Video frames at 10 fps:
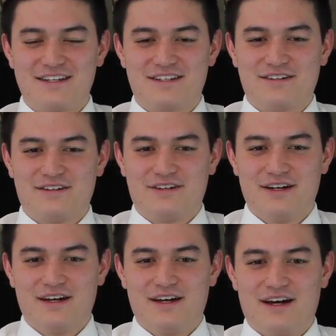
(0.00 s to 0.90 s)
until
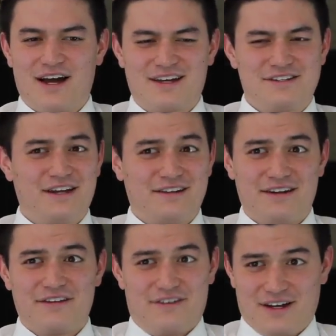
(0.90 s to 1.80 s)
she had
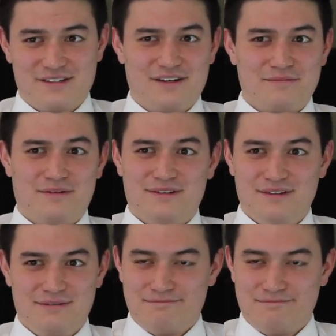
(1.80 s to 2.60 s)
another ex-husband